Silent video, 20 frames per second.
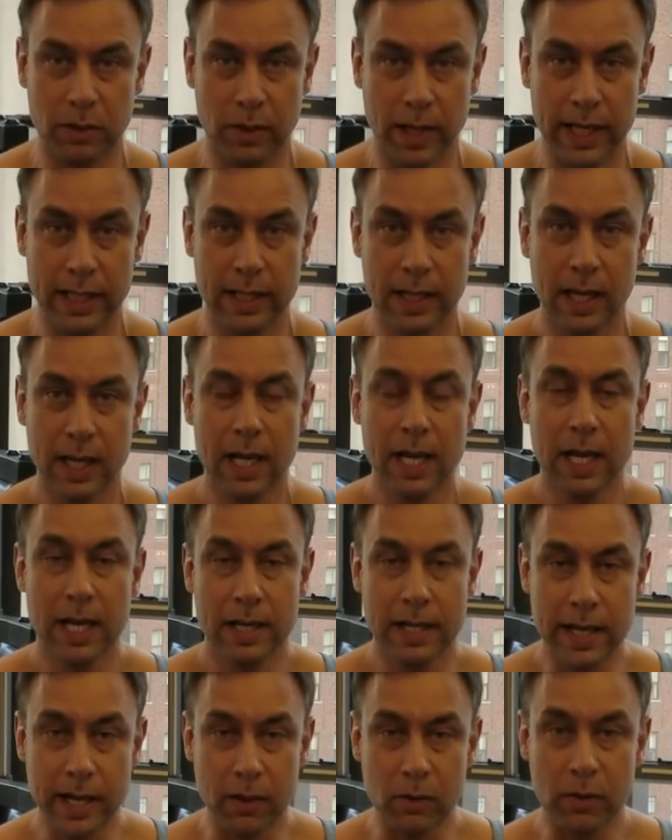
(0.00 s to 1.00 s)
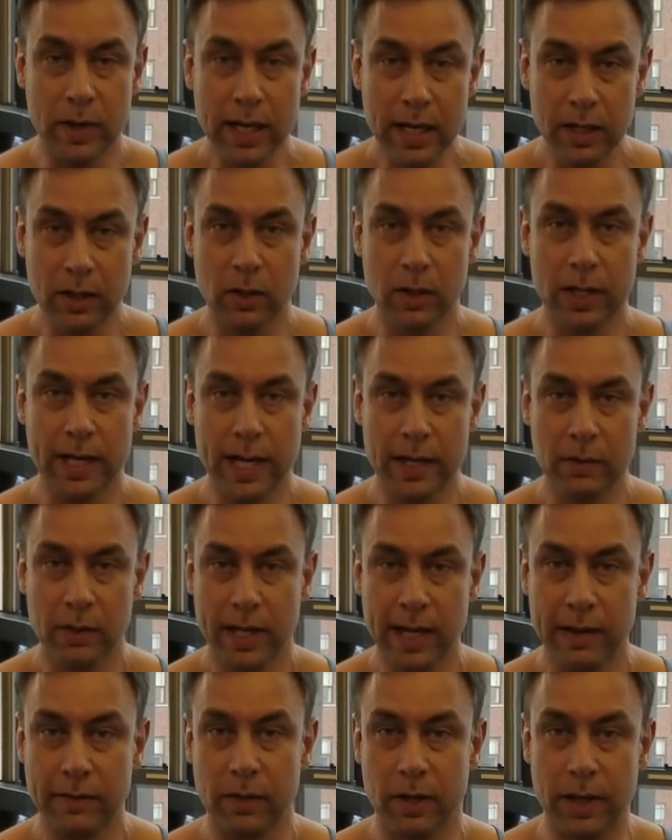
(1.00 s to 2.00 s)
right? They are really good at
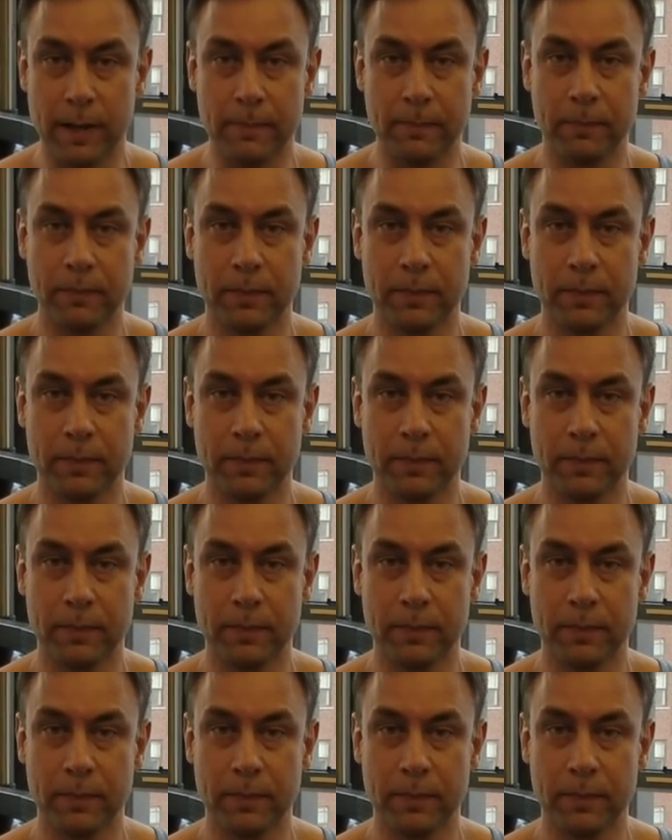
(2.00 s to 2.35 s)
recovery.